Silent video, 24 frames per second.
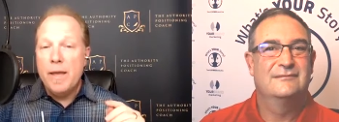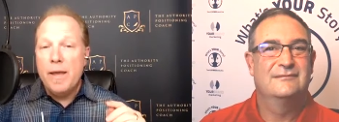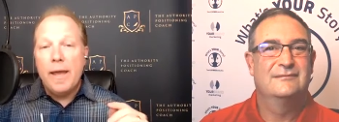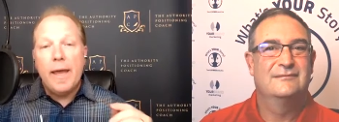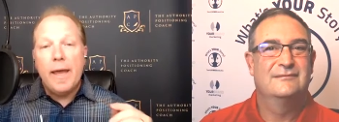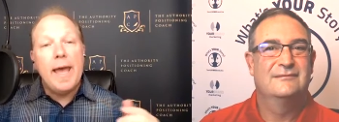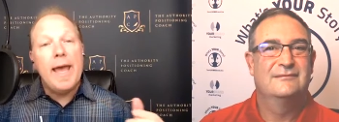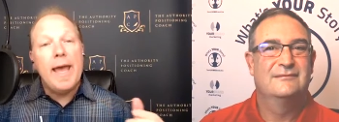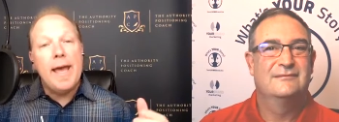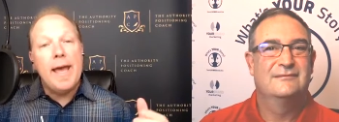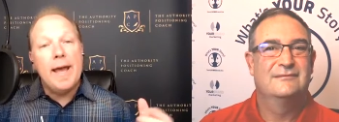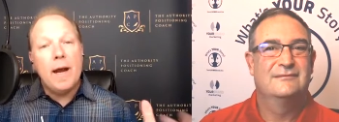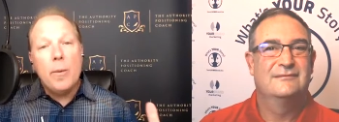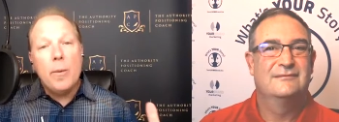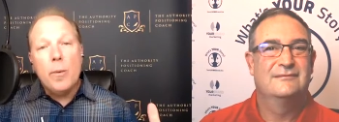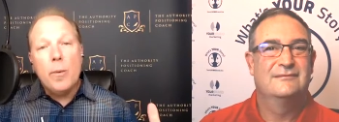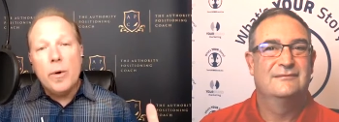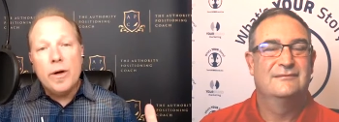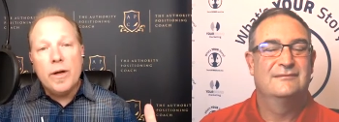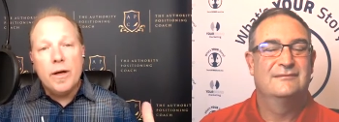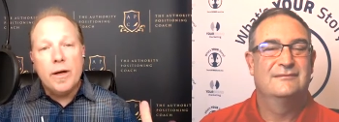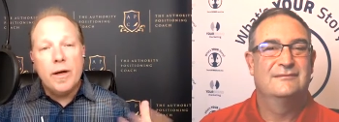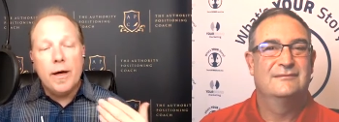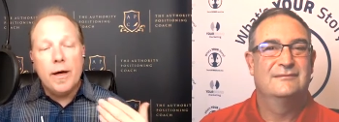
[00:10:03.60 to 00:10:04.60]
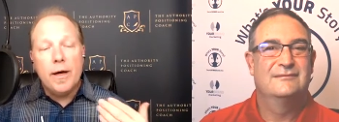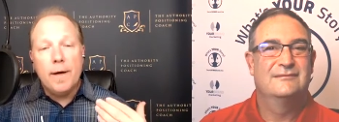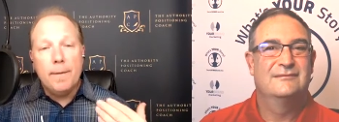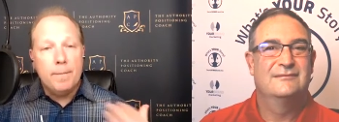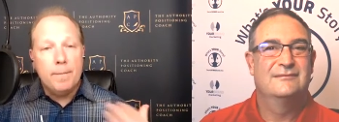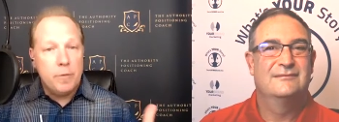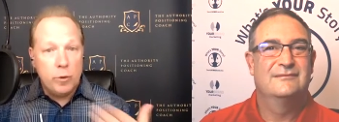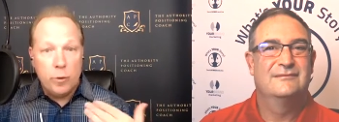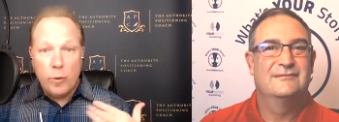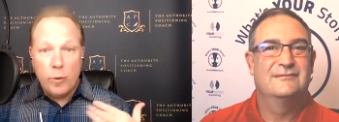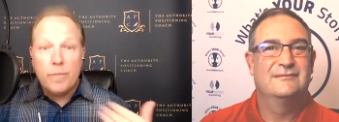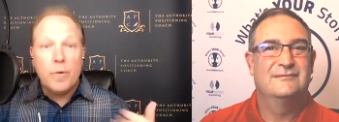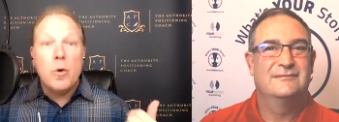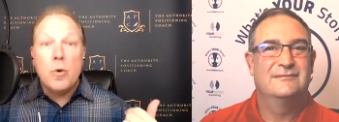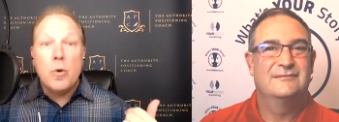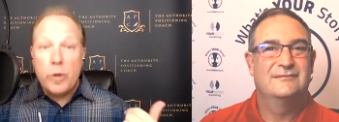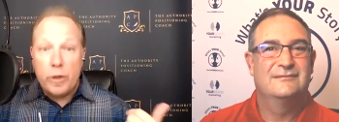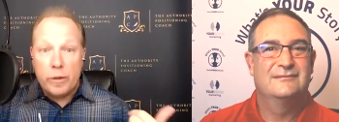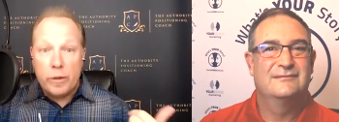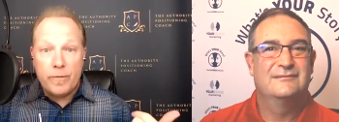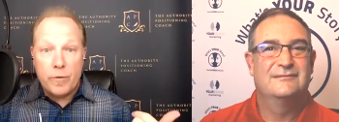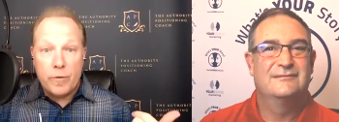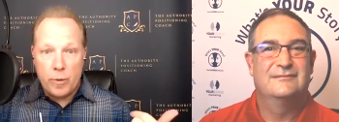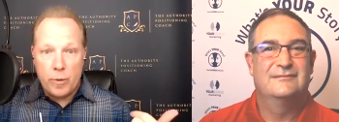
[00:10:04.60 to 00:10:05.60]
Speaker 1: and I want to um, do a phone
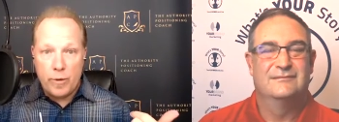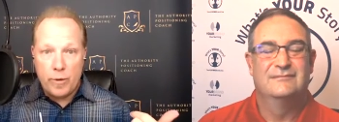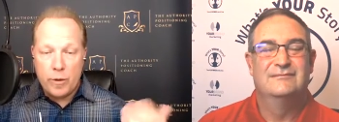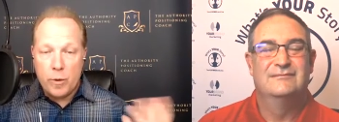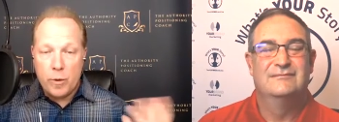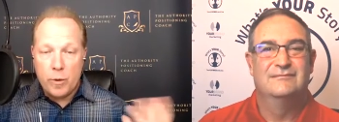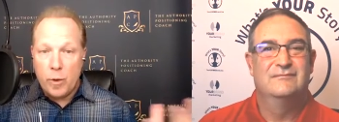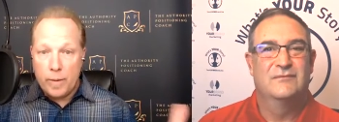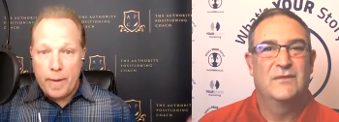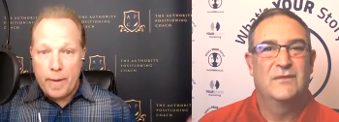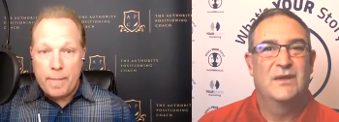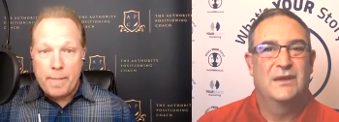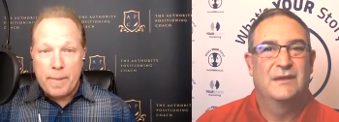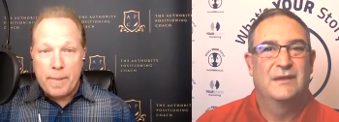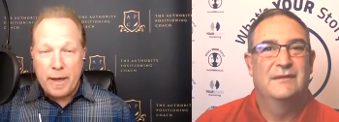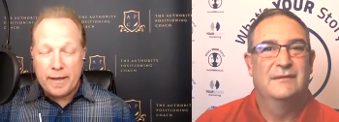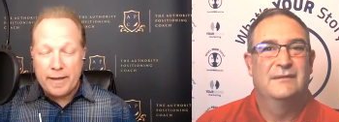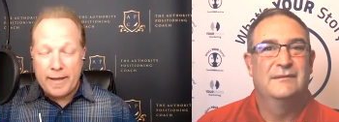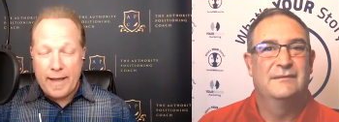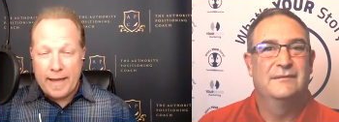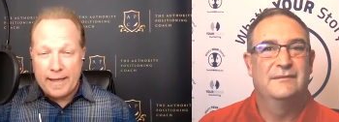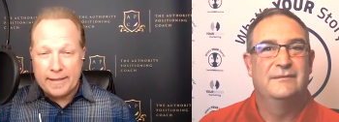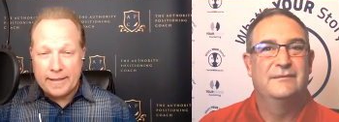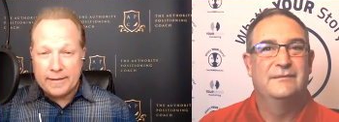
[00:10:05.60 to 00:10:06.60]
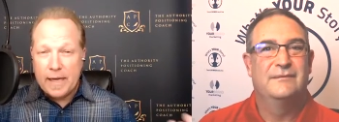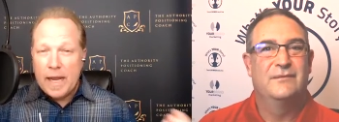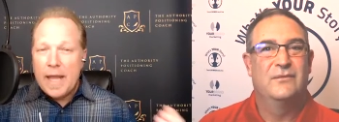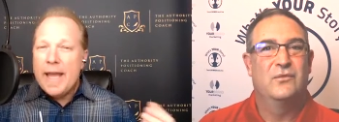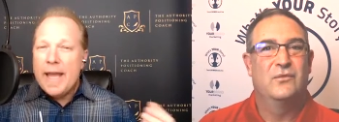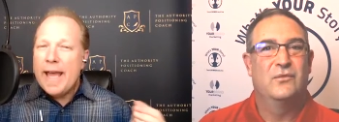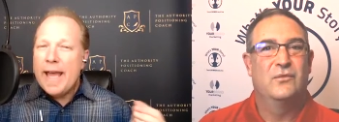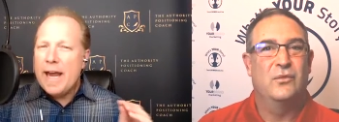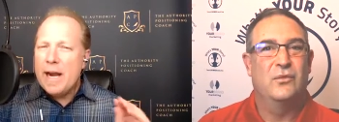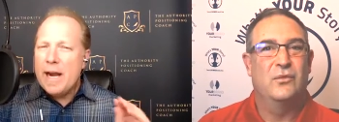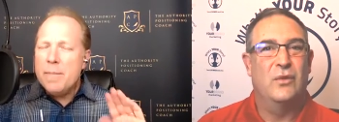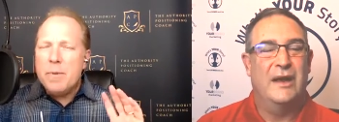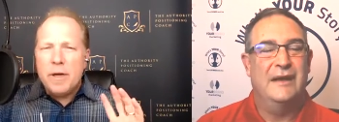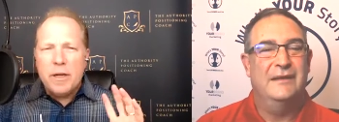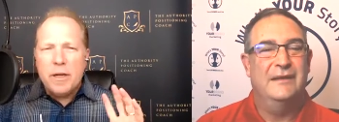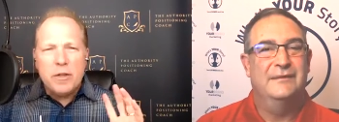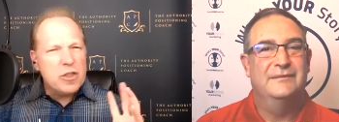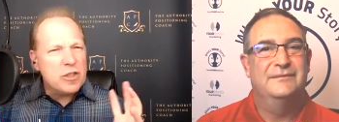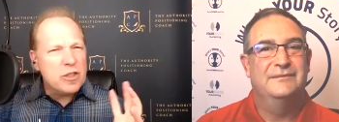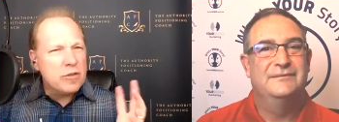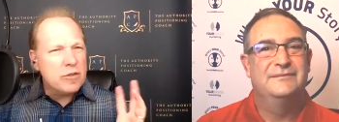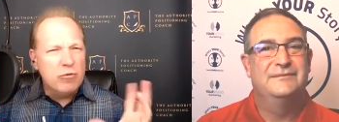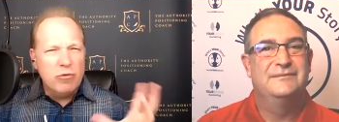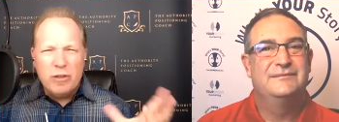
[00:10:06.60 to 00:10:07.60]
interview with you on my podcast. And I'm going to
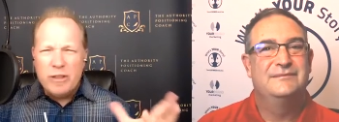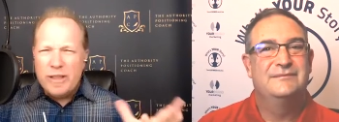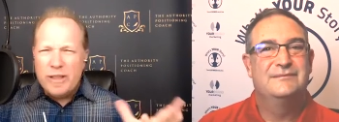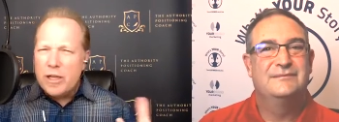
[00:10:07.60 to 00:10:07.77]
just really